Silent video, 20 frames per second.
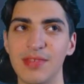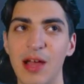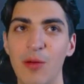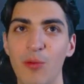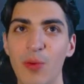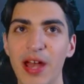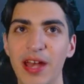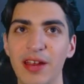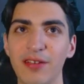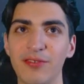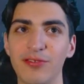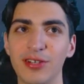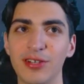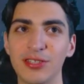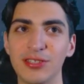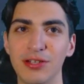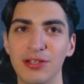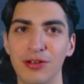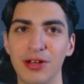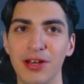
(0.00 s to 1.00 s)
I'm waiting for
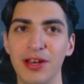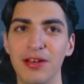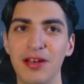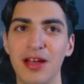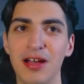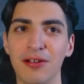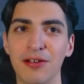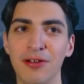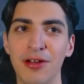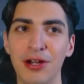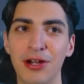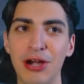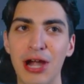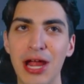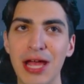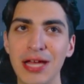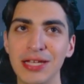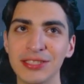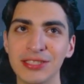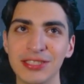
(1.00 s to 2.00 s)
Ahsoka to knock her on her
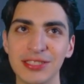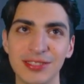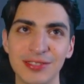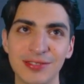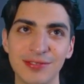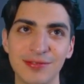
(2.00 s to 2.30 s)
ass.